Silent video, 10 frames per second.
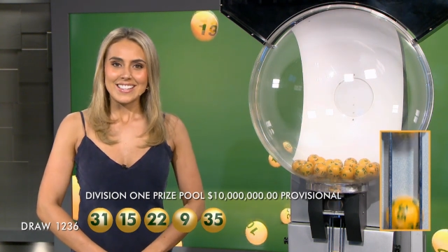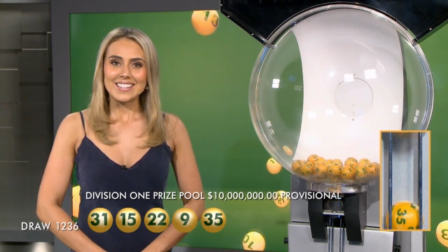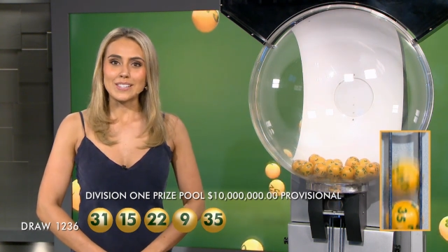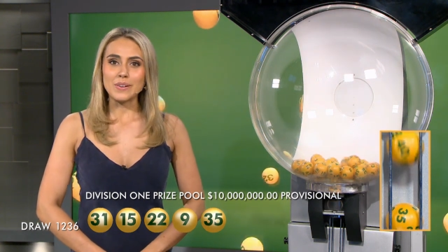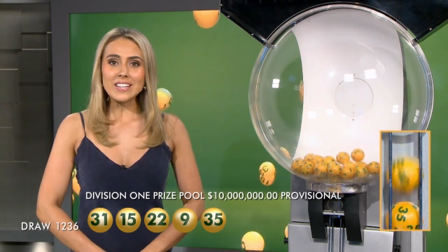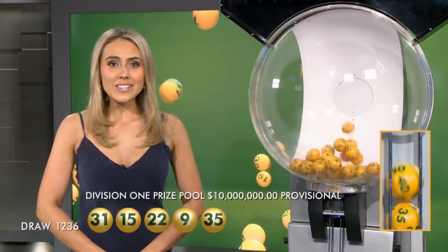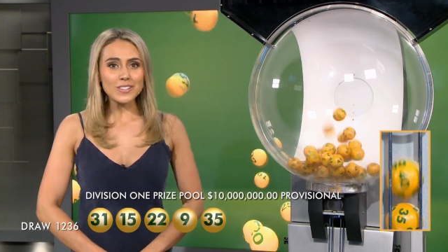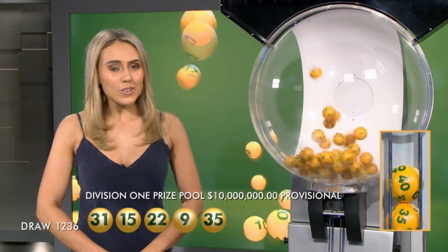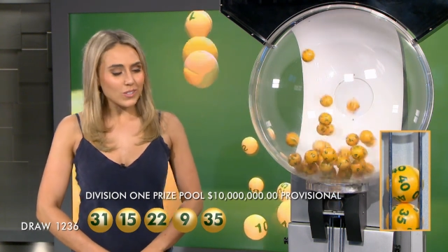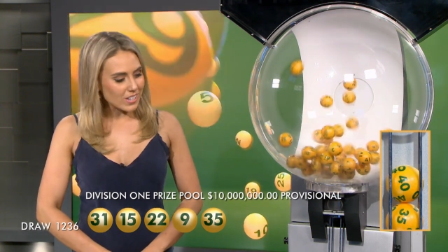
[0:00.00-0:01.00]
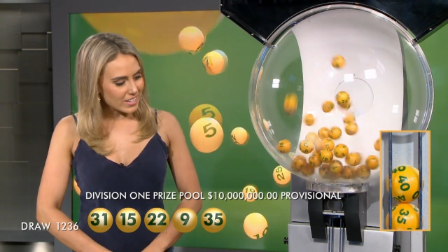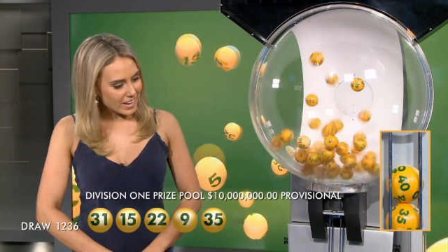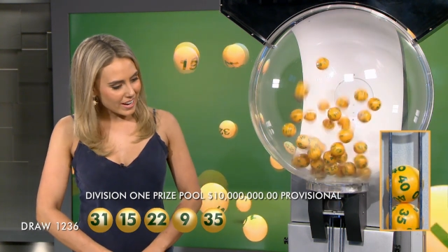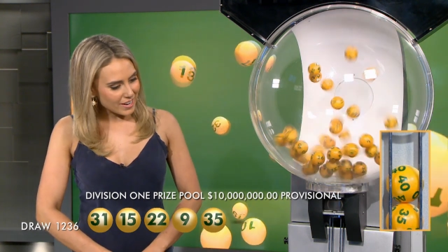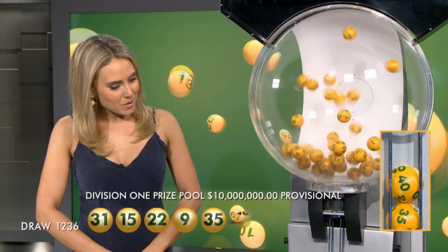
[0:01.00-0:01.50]
This week you'll also
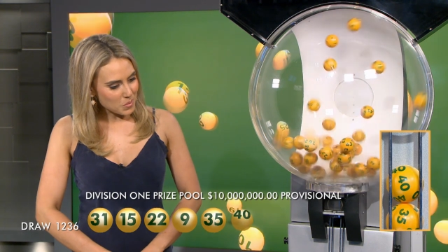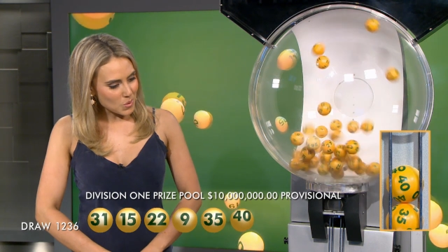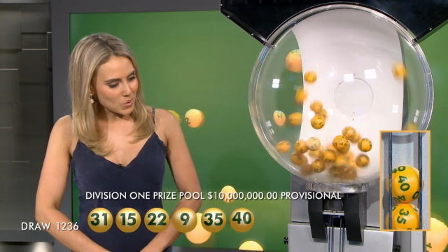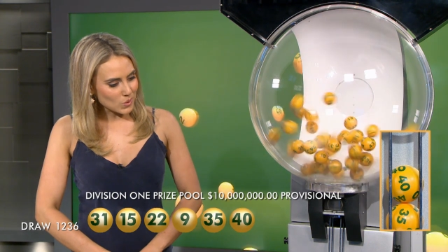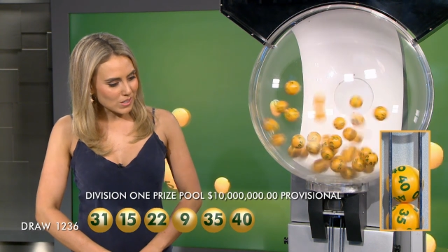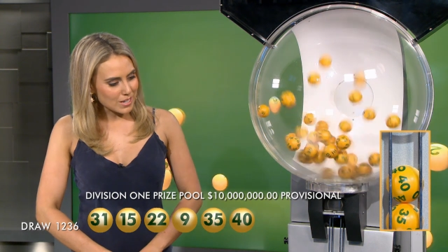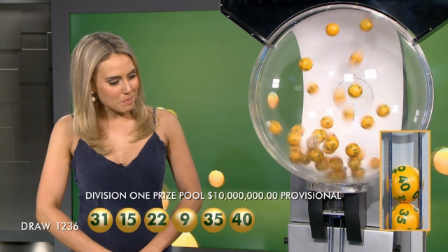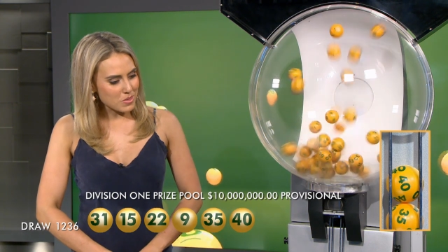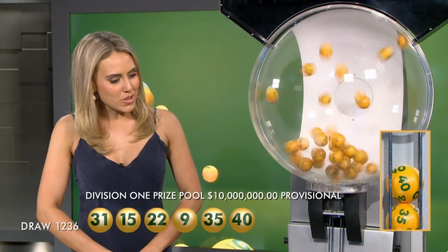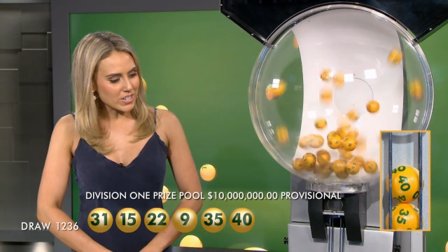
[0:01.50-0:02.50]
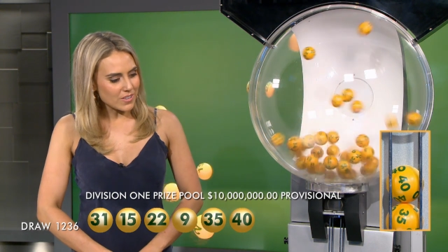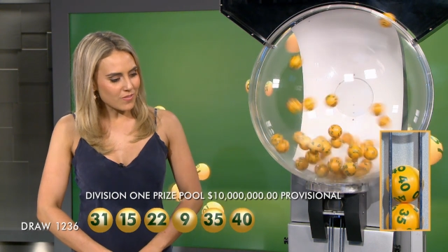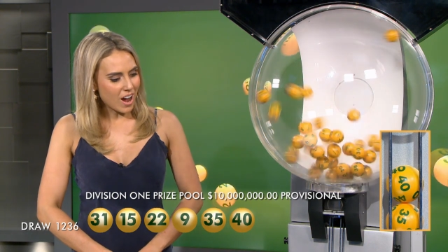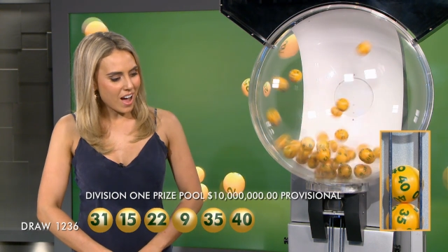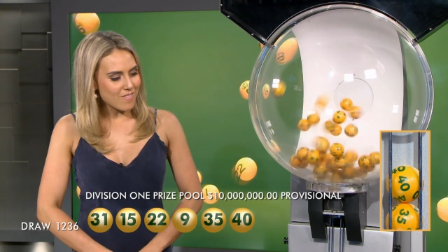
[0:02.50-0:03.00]
need balls number
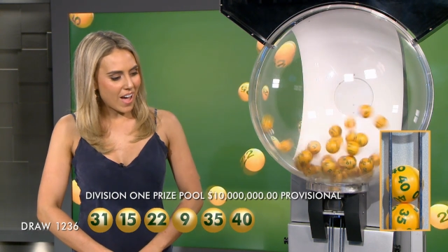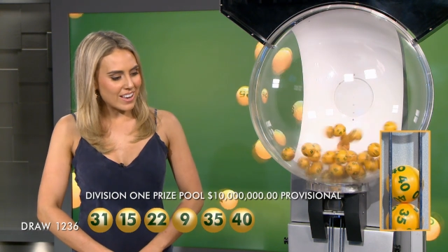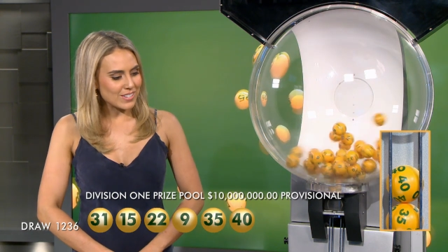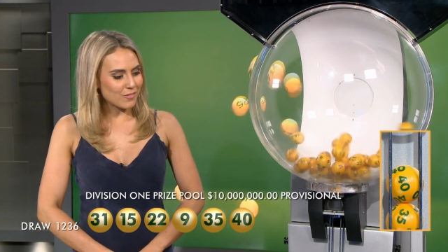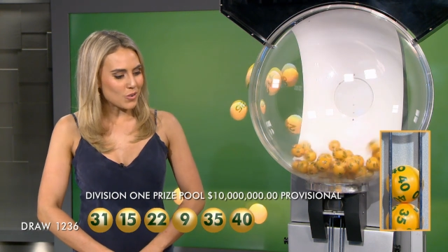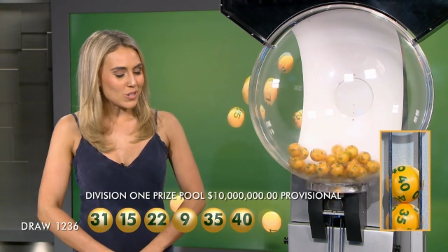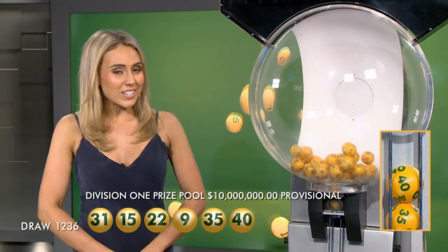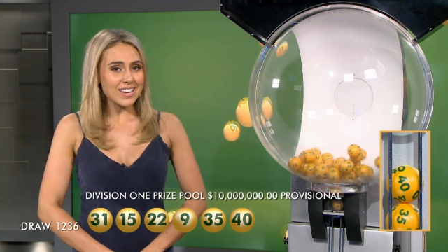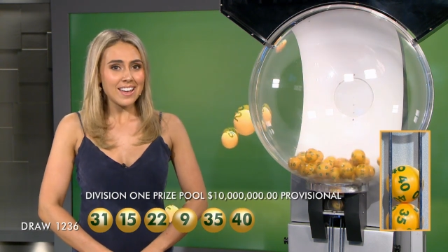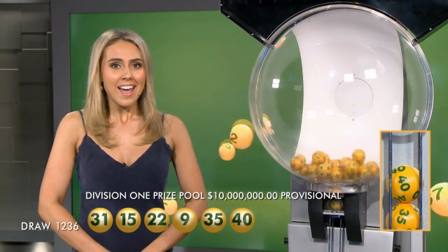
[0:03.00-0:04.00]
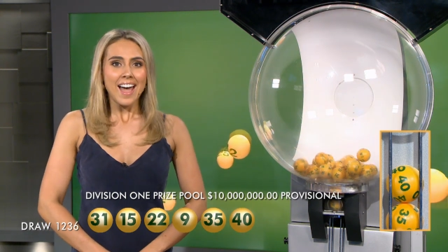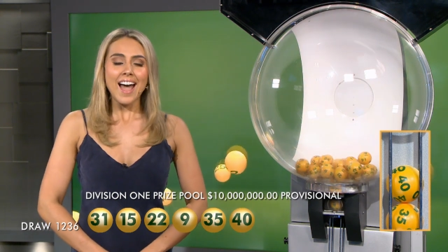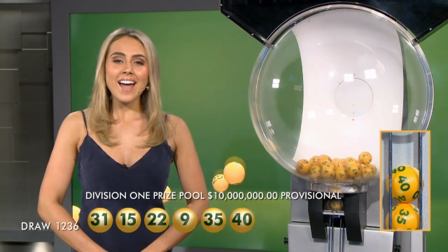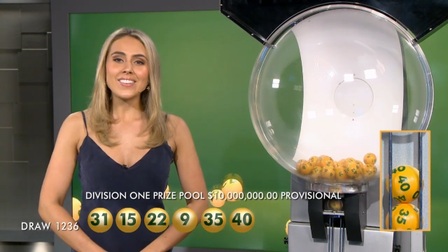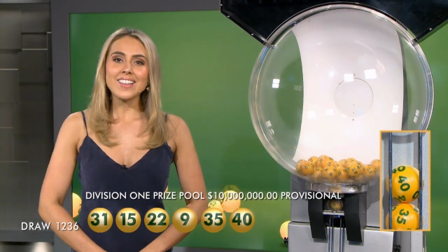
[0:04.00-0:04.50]
35 and 40
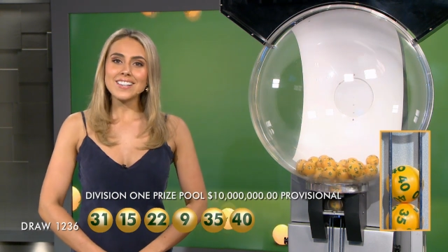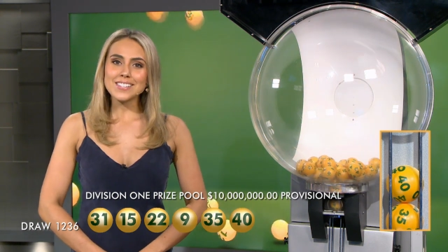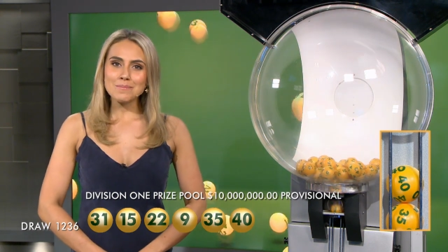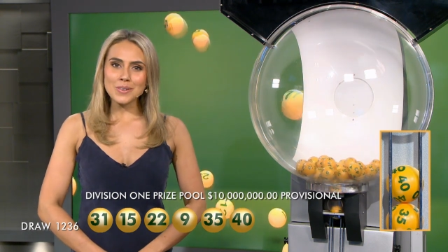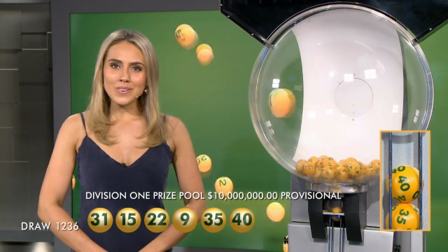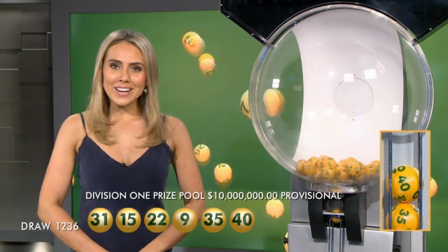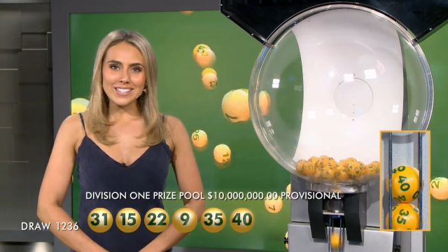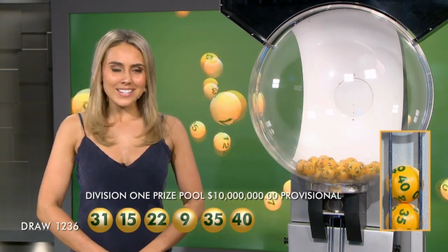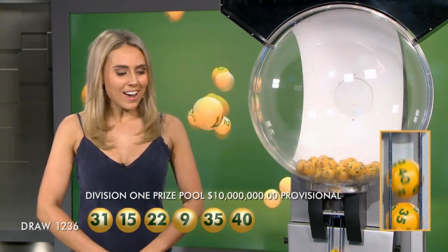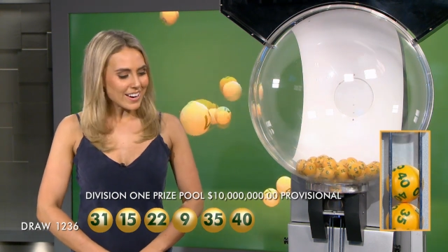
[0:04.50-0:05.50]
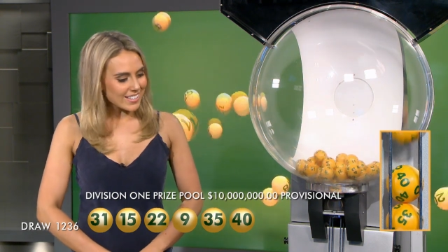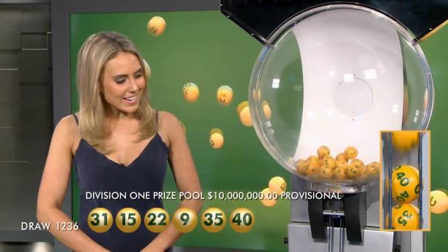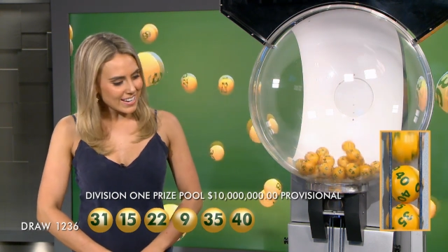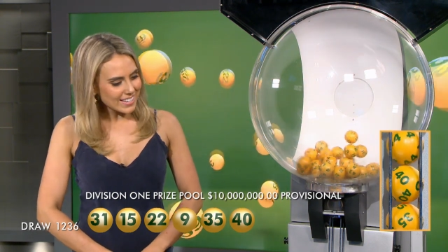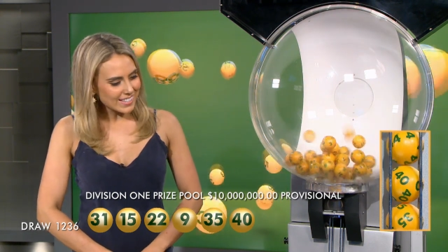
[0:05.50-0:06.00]
and the last number you'll need tonight
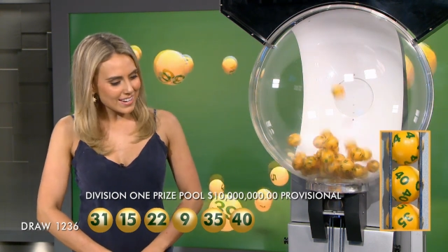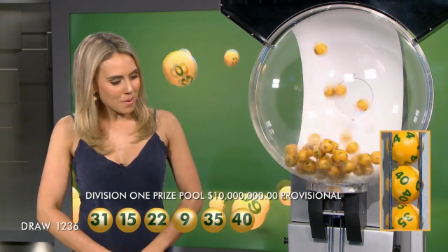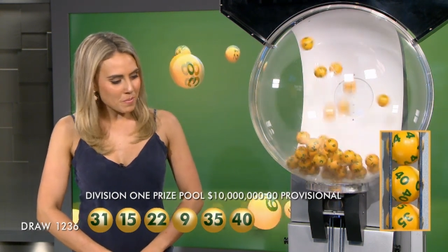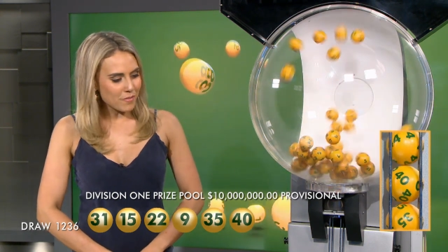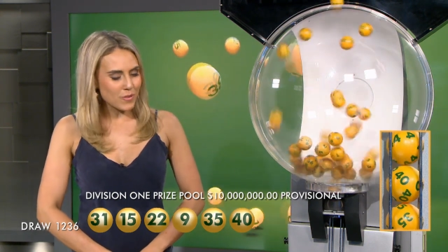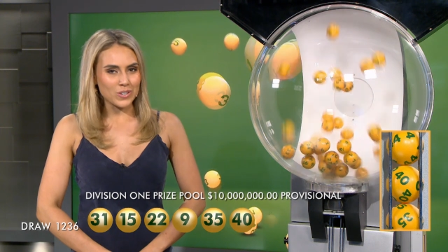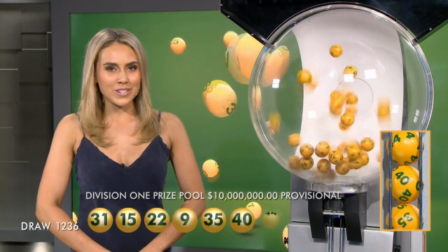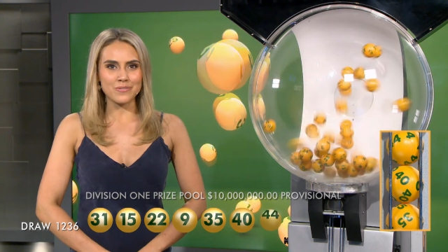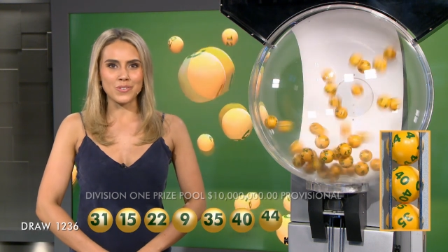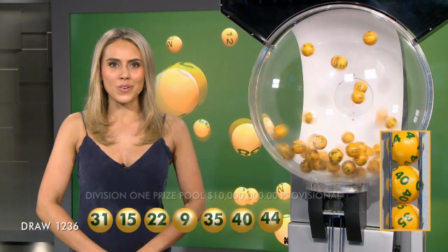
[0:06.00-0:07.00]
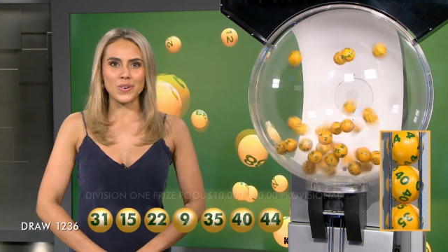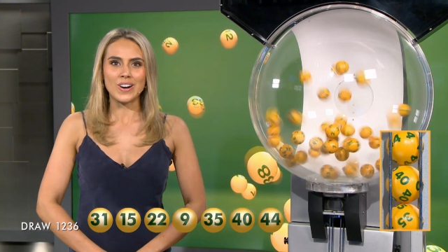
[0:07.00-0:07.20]
is number 44.